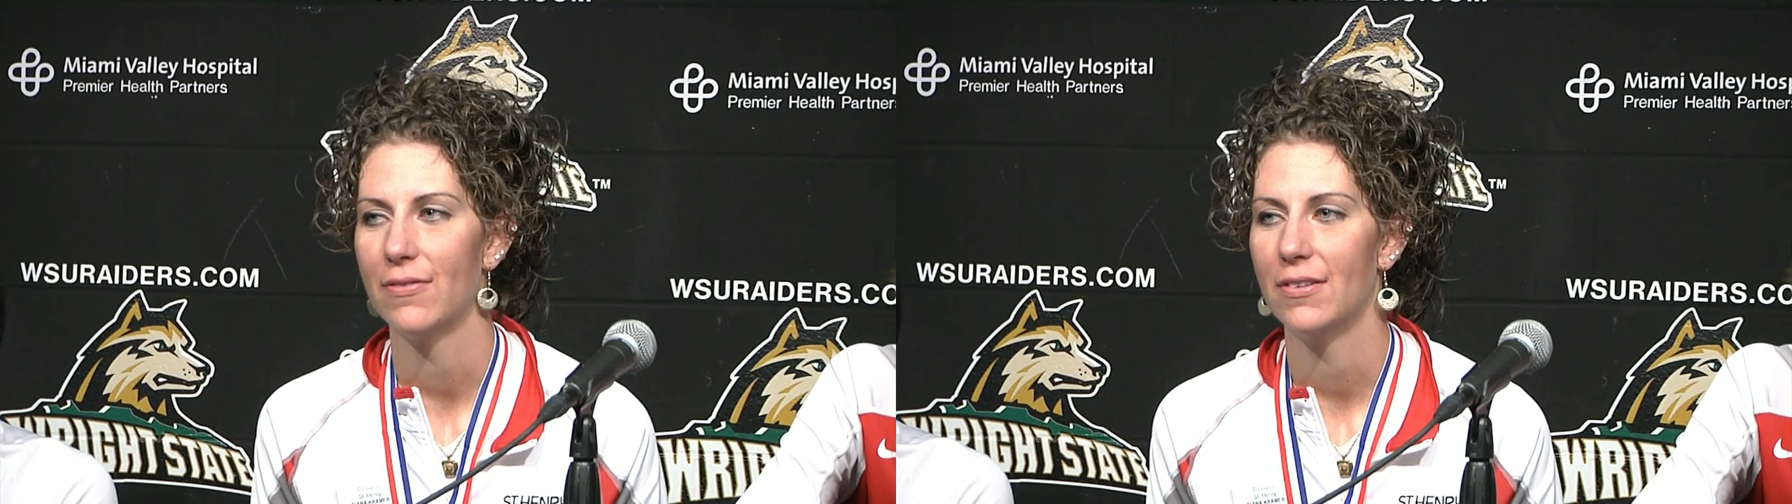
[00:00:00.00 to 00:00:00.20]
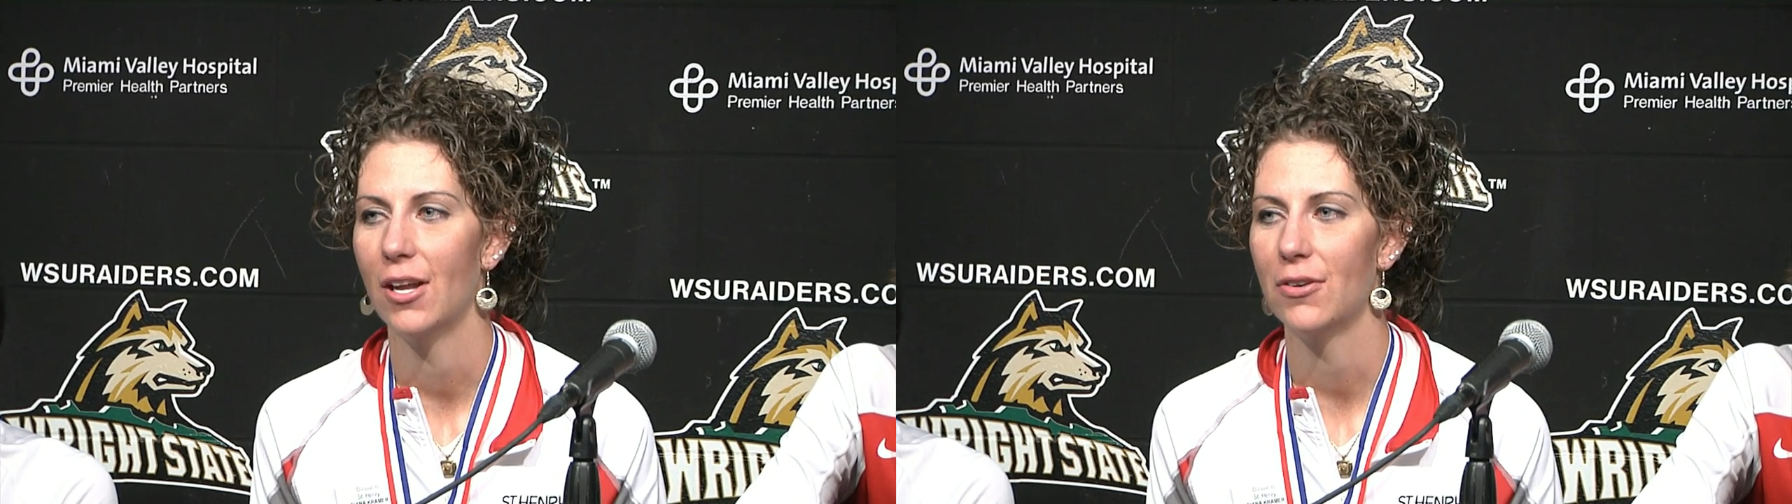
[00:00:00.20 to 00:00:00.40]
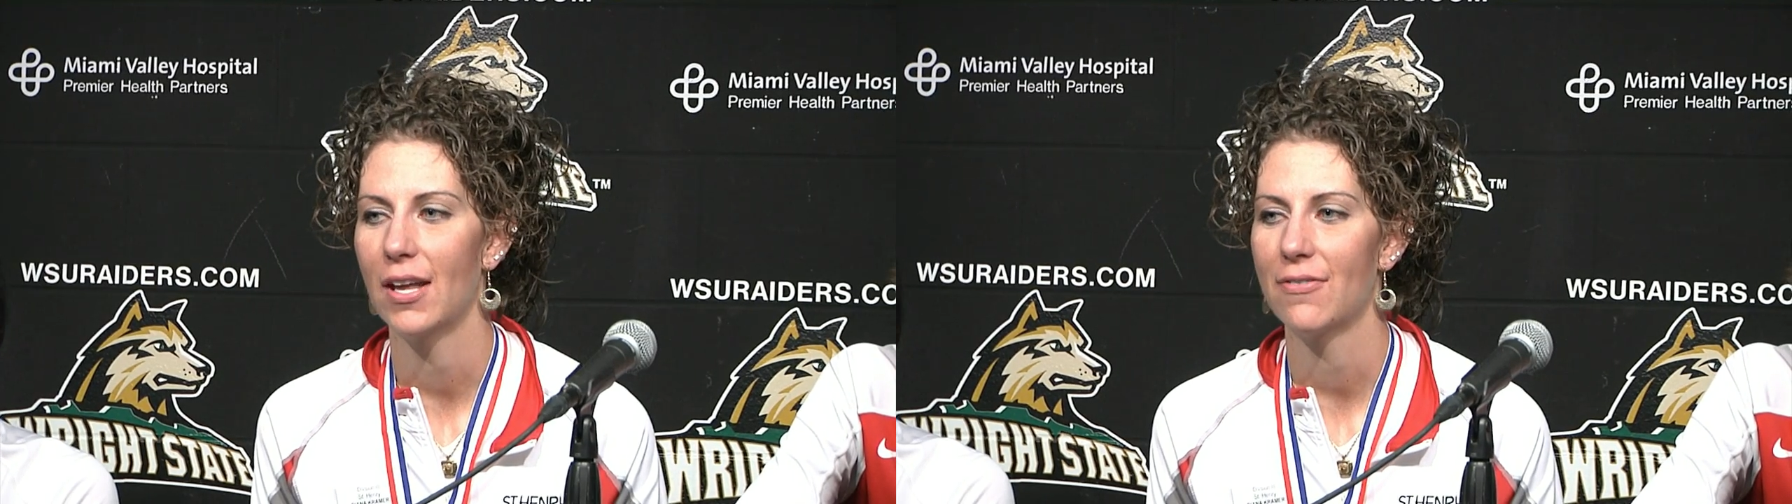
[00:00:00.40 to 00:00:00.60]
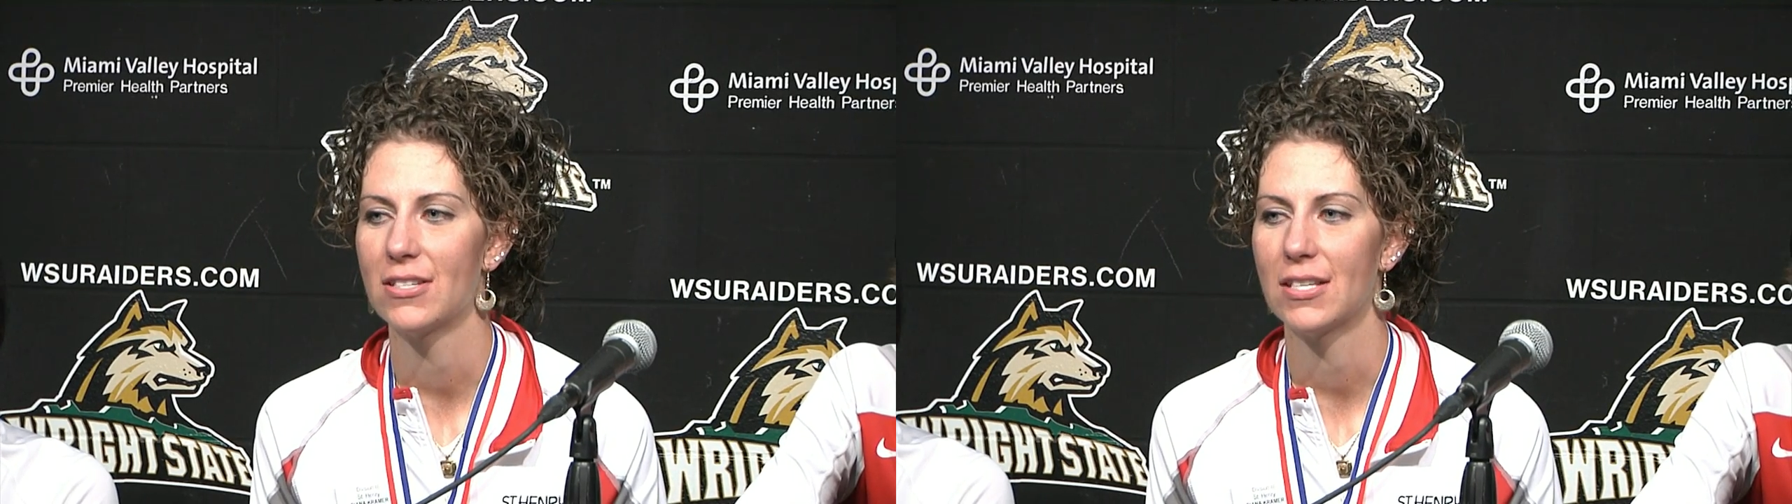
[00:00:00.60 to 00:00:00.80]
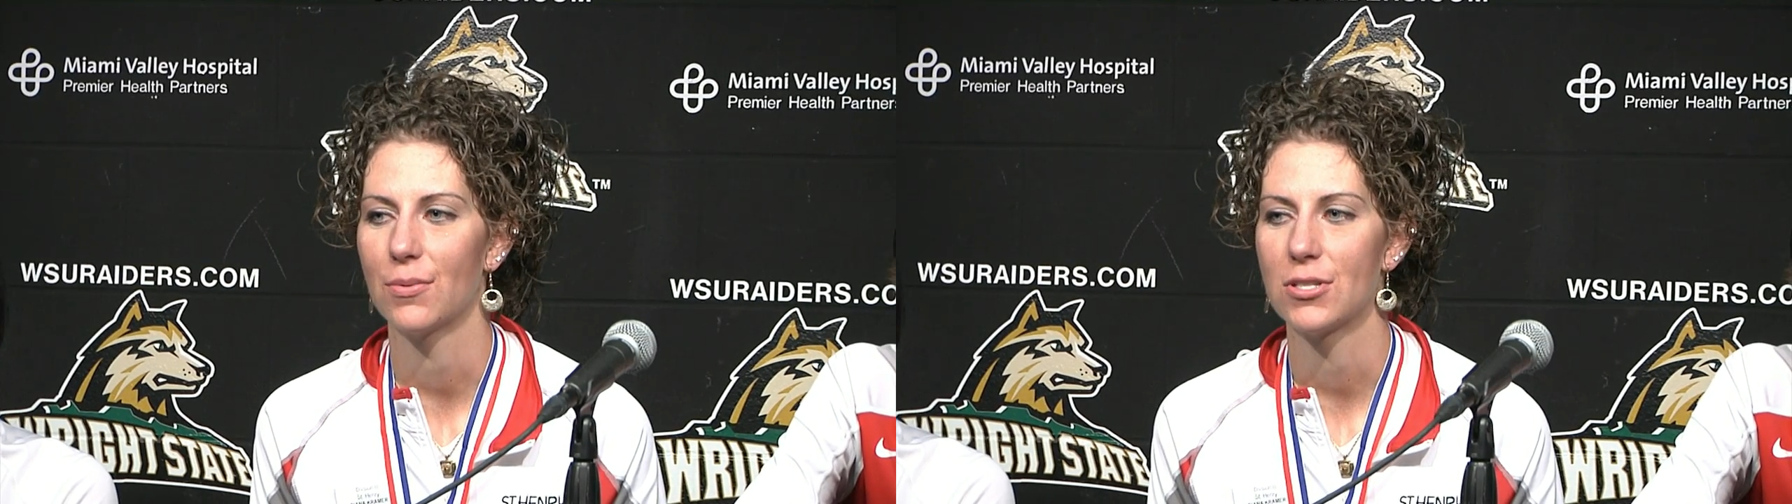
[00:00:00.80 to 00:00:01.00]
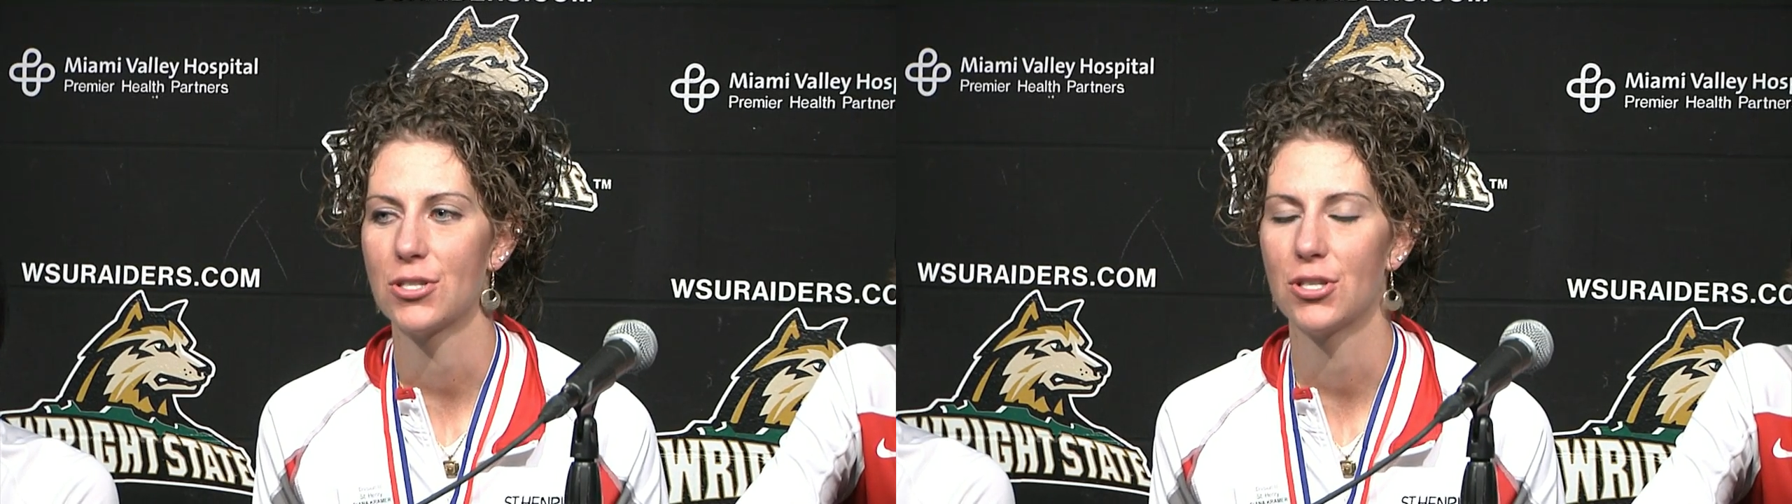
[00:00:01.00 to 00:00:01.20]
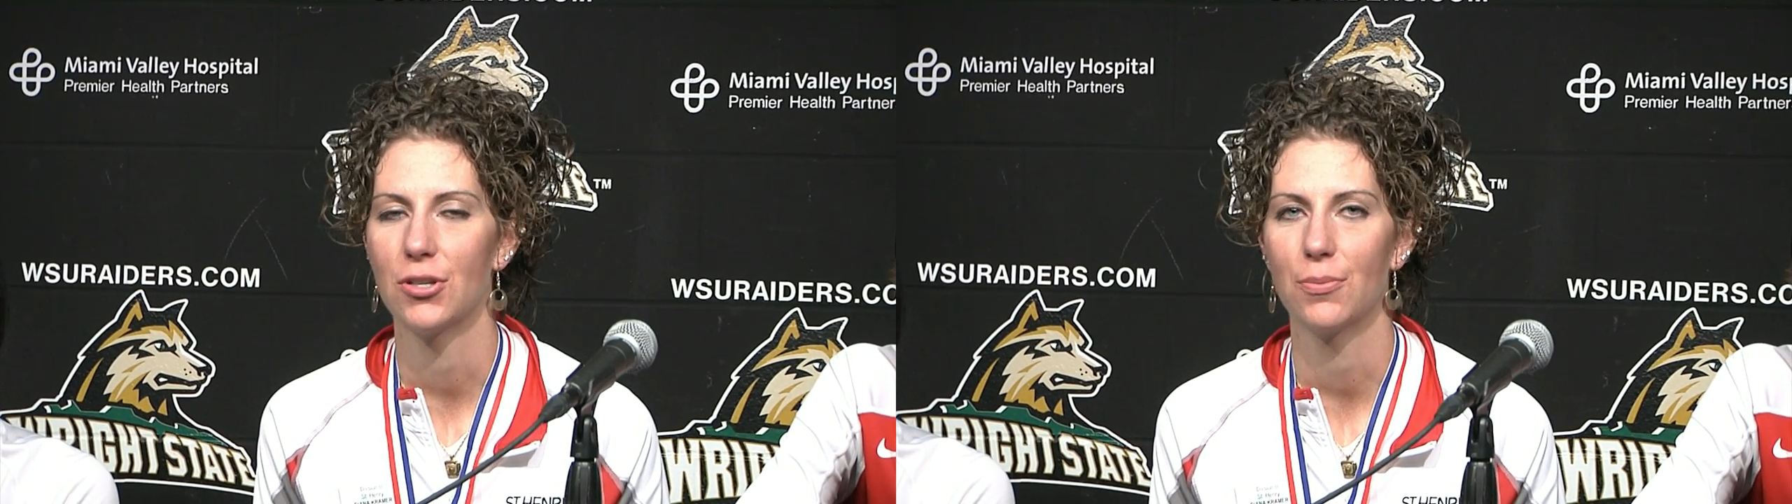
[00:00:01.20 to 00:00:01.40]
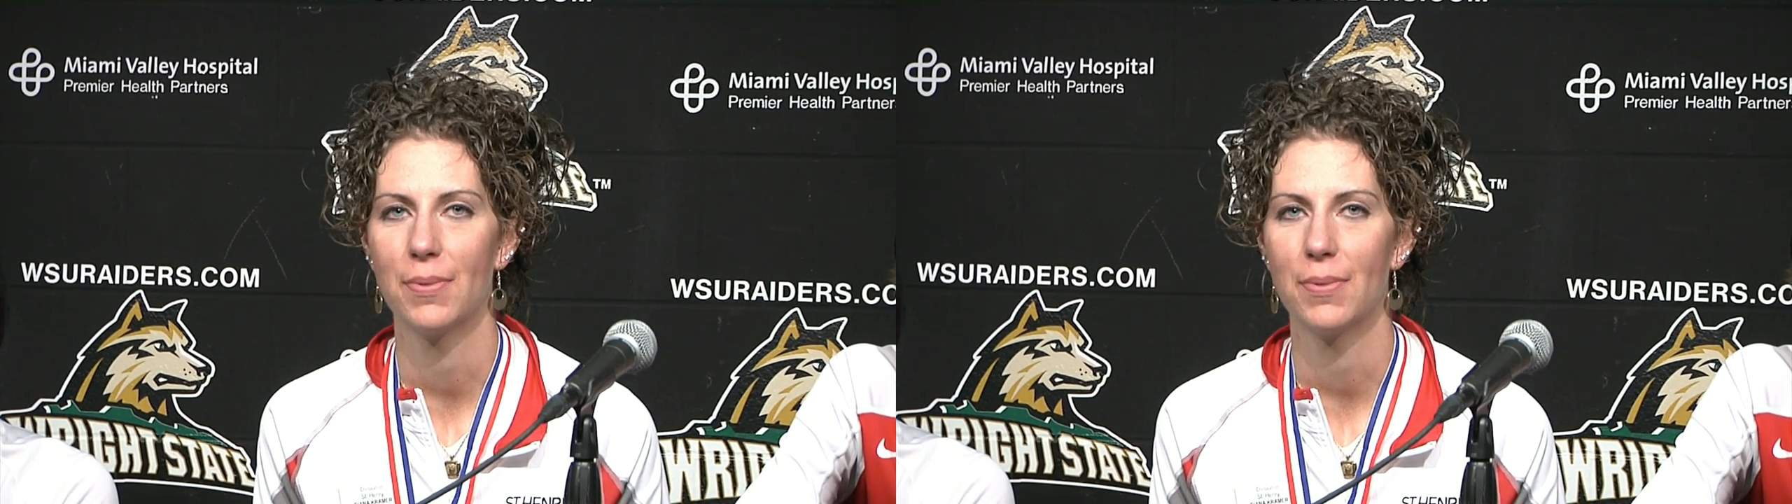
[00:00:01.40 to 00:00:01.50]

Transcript: no deficit was too